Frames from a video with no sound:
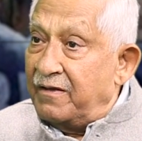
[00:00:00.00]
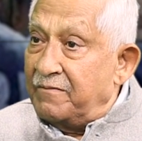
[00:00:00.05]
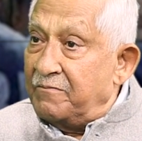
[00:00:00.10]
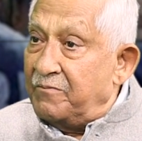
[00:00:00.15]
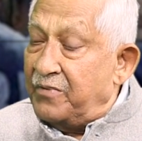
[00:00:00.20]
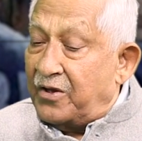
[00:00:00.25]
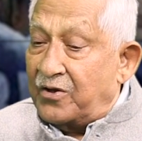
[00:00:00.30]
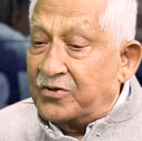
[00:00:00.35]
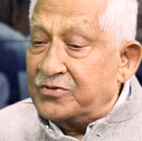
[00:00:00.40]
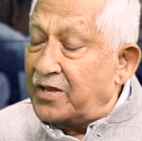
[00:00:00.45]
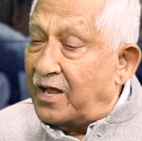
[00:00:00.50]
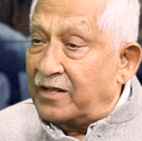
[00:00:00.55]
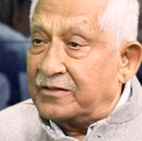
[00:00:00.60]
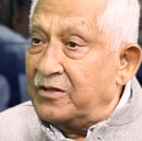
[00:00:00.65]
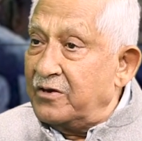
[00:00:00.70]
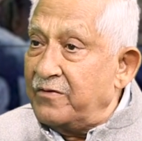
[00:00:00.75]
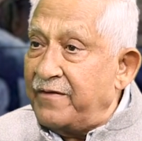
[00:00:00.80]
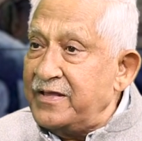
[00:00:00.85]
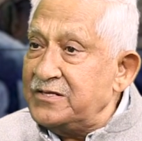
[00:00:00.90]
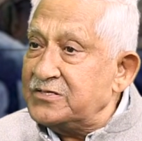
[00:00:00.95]
because
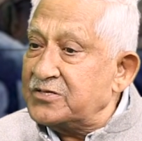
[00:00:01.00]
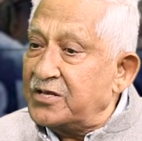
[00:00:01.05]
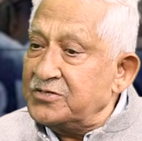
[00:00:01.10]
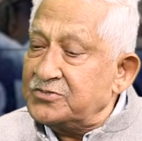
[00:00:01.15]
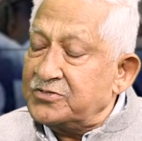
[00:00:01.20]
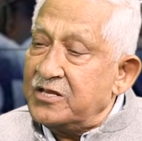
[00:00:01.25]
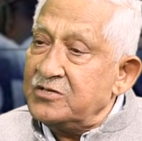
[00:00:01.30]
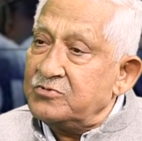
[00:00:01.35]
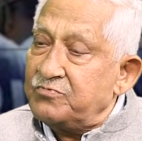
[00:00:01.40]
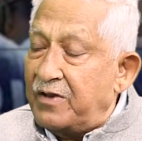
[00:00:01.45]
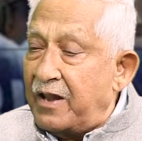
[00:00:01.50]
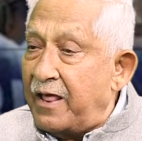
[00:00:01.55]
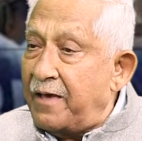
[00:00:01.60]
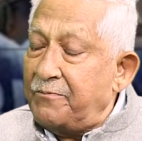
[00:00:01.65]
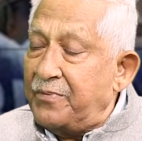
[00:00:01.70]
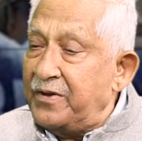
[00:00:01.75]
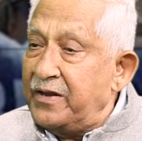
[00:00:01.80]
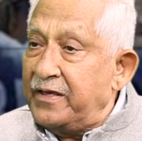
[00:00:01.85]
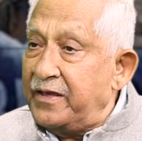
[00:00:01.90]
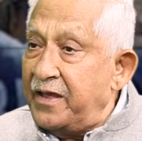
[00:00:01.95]
otherwise such things will
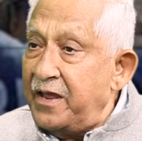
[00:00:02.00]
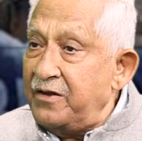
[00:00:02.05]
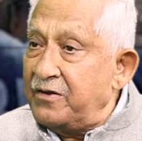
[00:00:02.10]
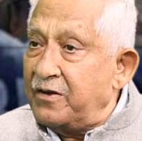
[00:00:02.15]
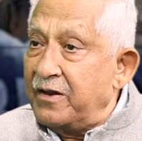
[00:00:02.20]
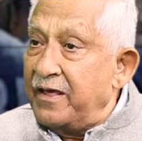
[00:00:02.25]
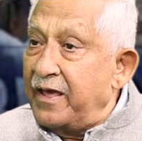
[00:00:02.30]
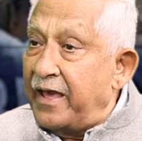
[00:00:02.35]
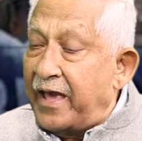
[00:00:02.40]
happen again,